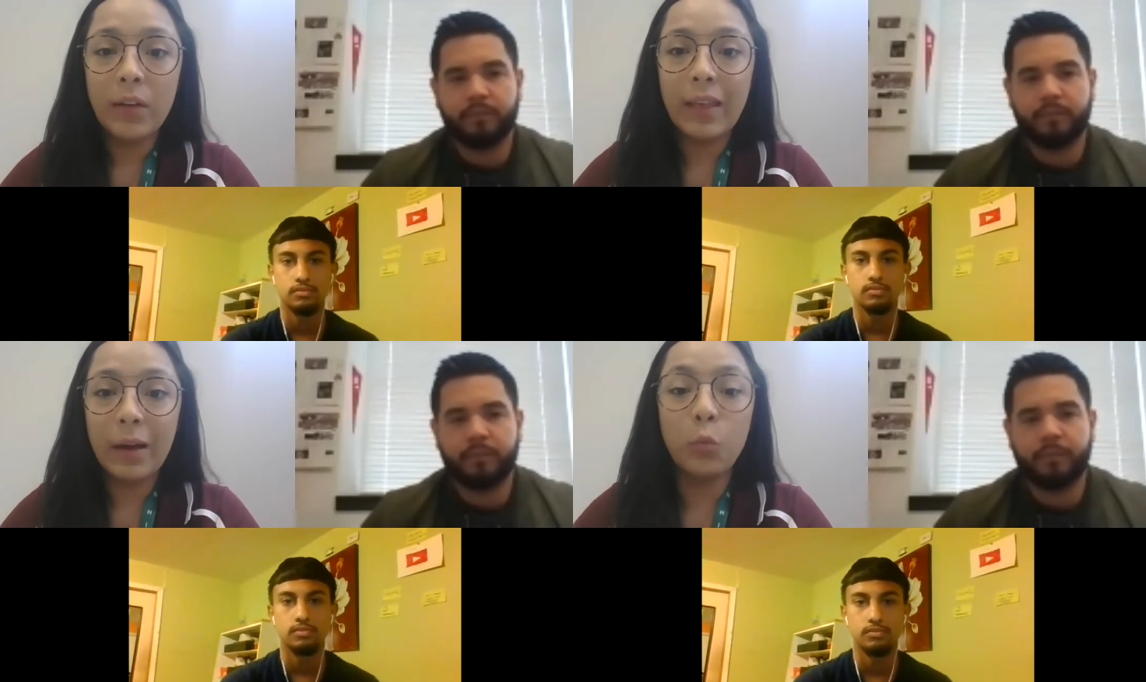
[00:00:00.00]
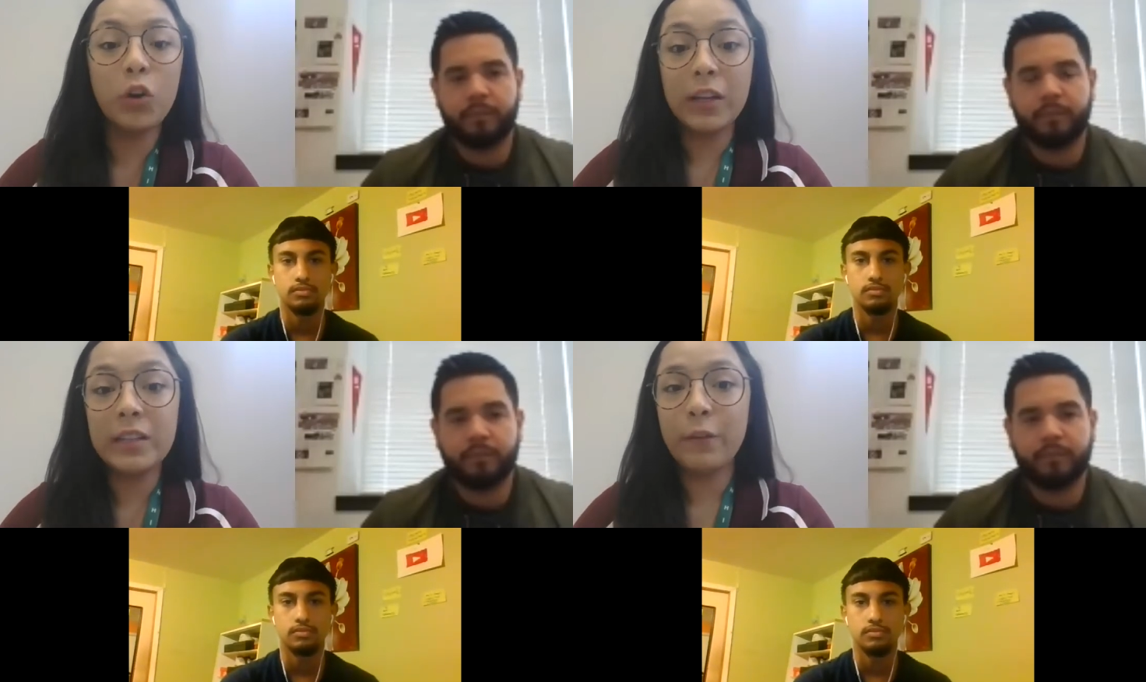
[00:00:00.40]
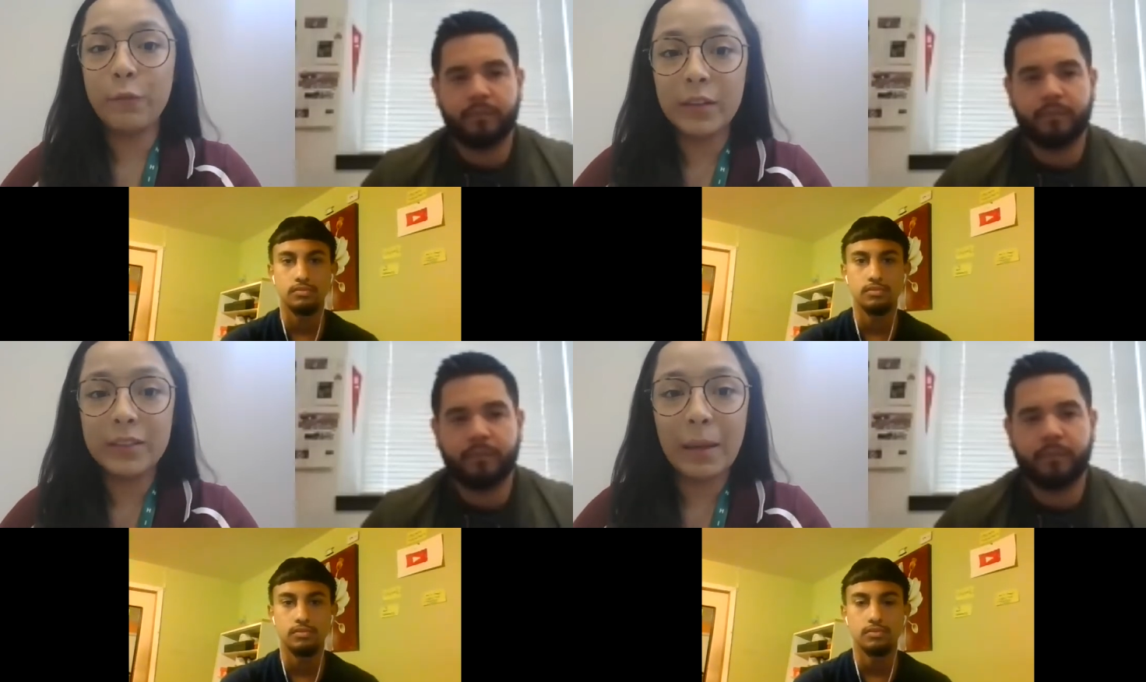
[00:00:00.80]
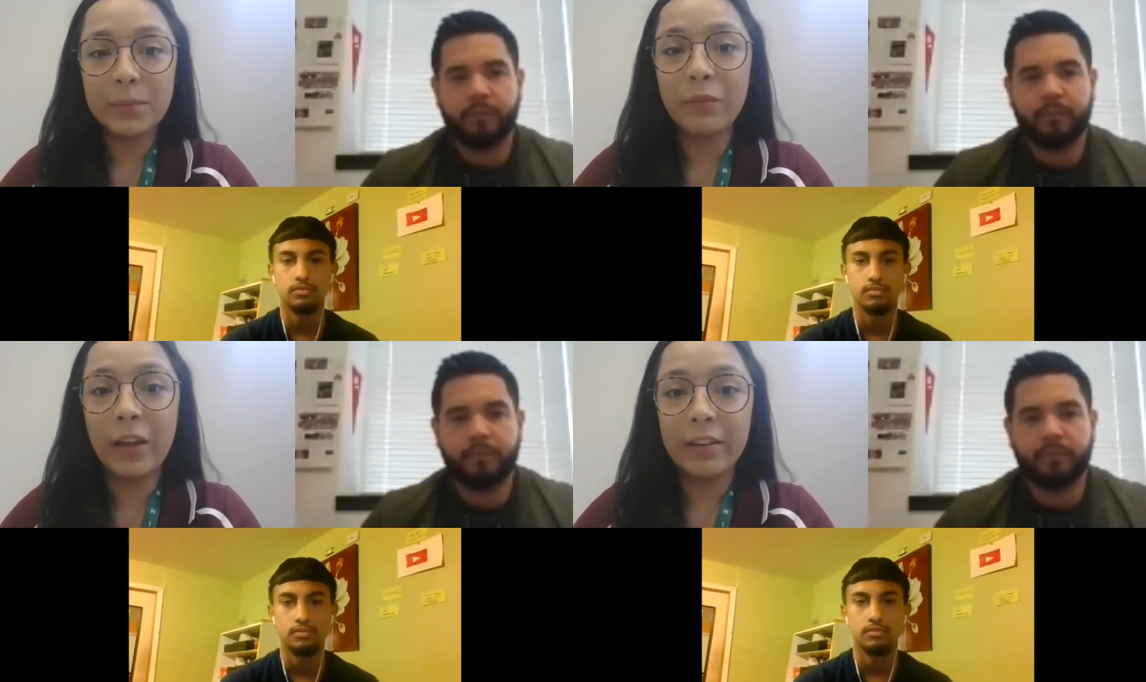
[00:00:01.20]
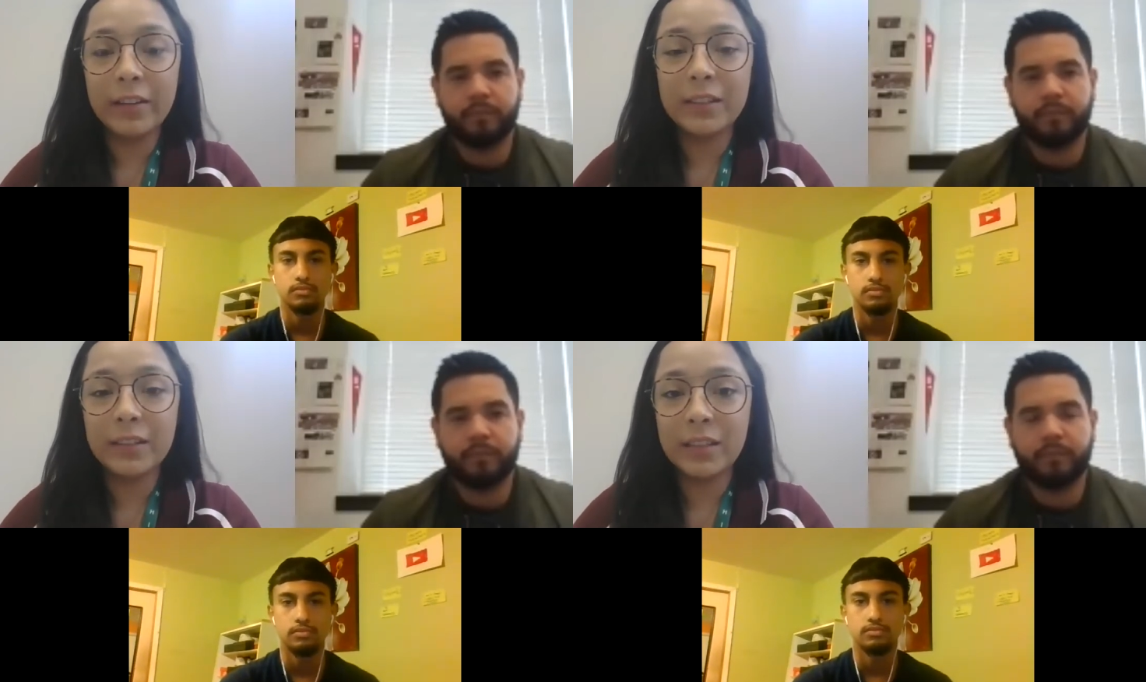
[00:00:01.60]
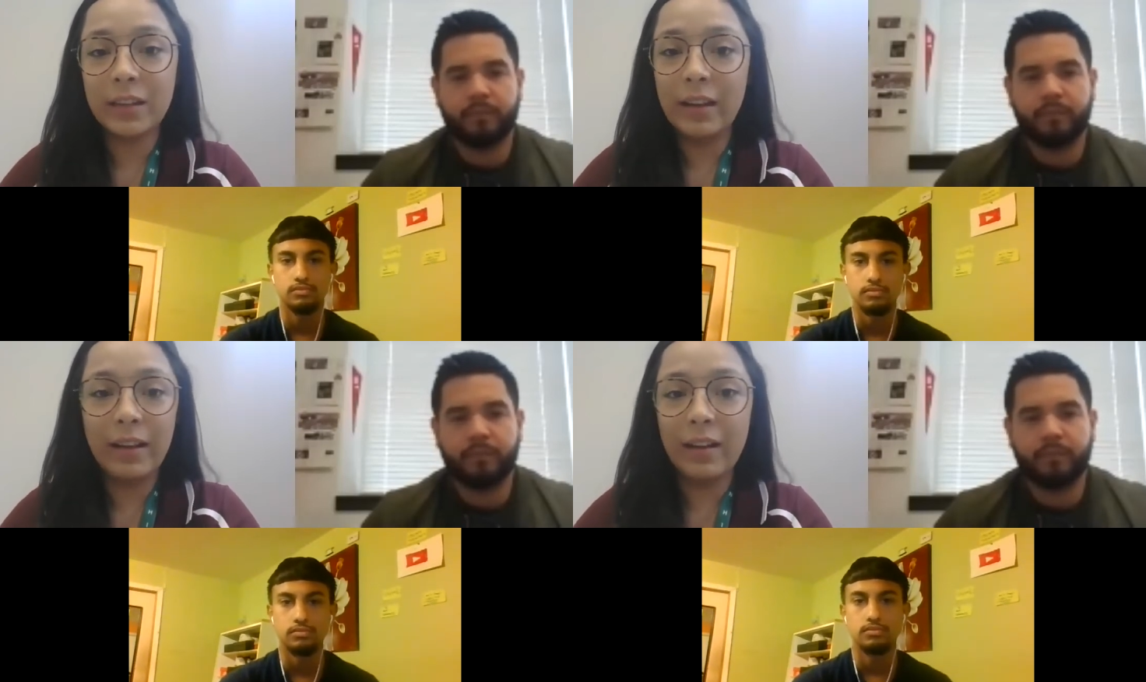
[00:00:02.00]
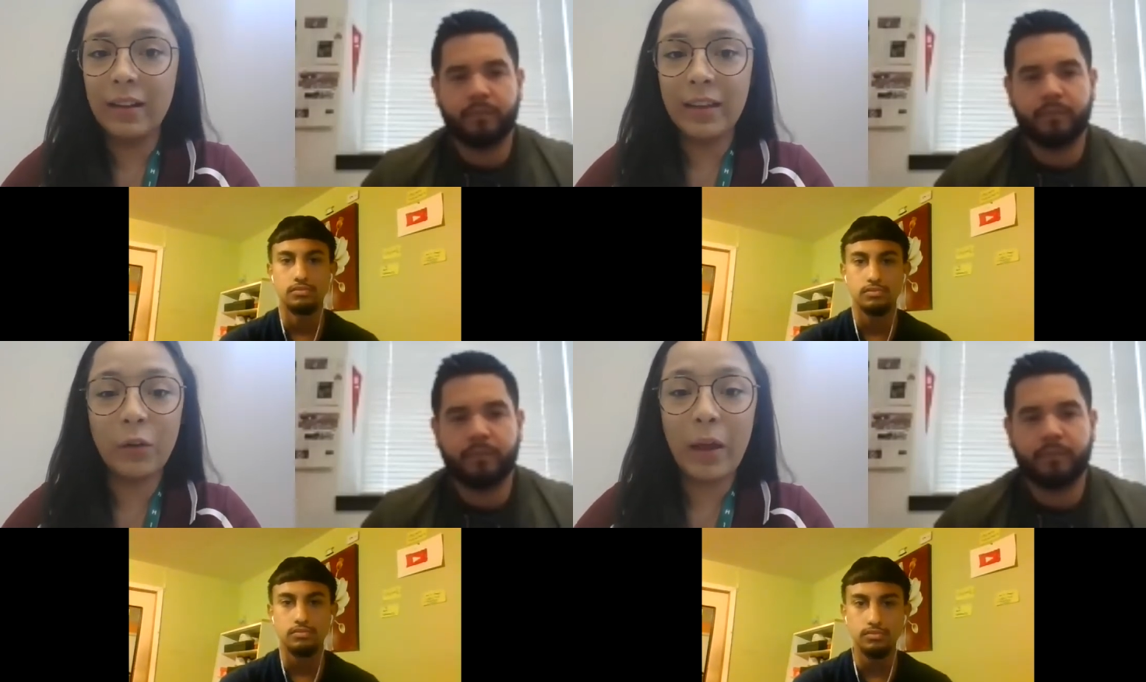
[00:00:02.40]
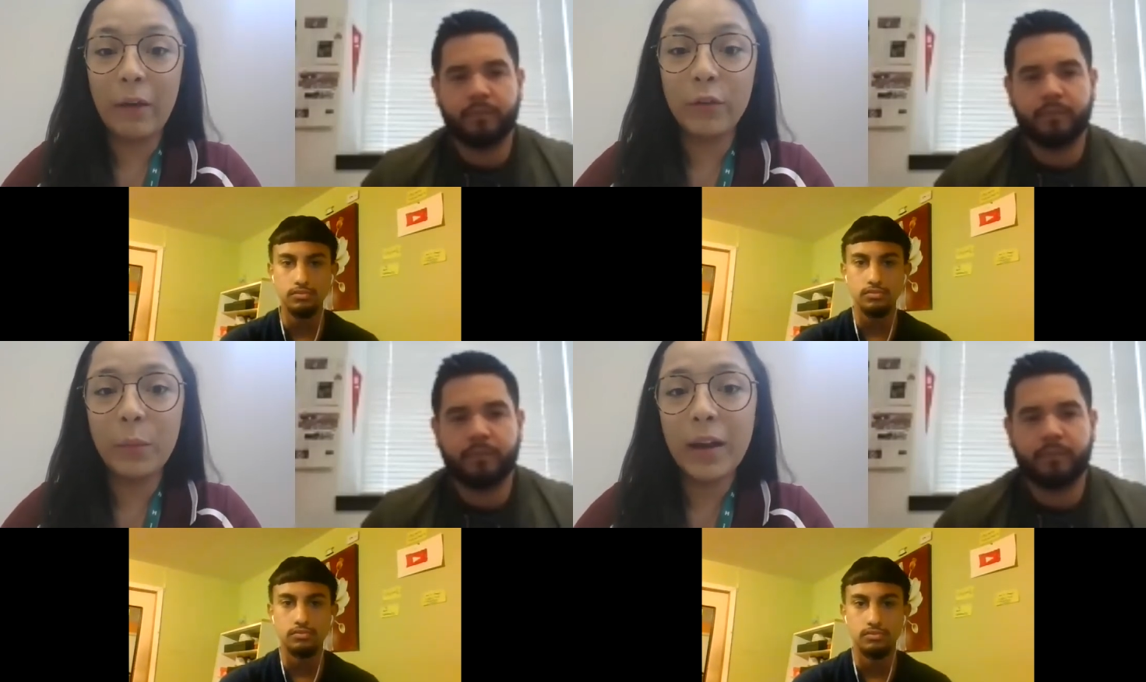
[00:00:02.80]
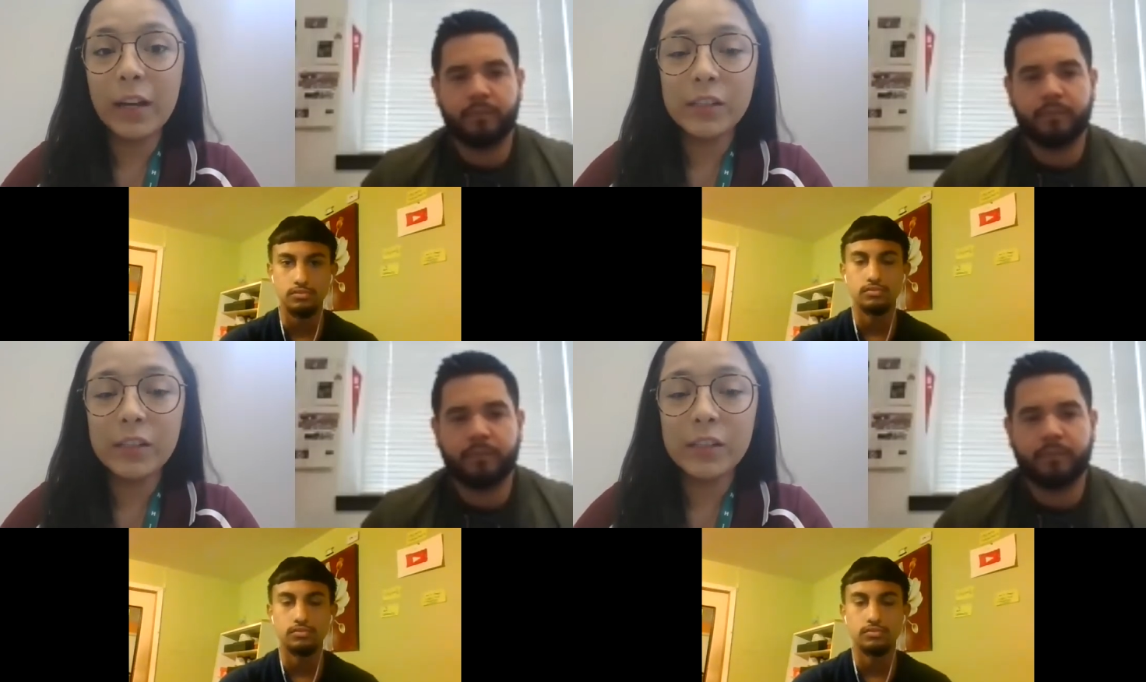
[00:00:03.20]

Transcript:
Speaker 1: that work in different types of areas, you know, everywhere.